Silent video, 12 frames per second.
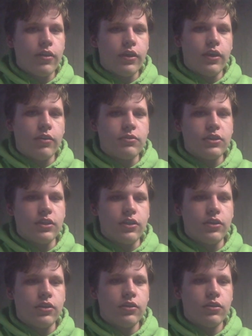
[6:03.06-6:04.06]
the
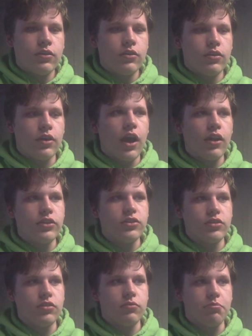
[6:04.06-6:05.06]
EMT
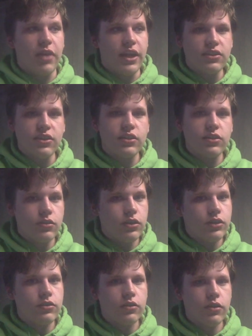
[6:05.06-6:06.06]
knowledge basics you
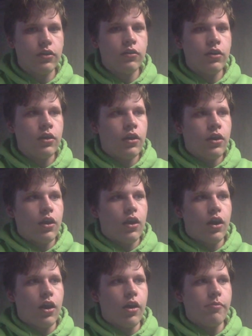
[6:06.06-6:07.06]
need to
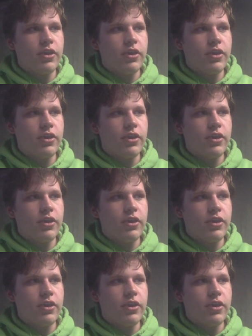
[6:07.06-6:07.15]
know,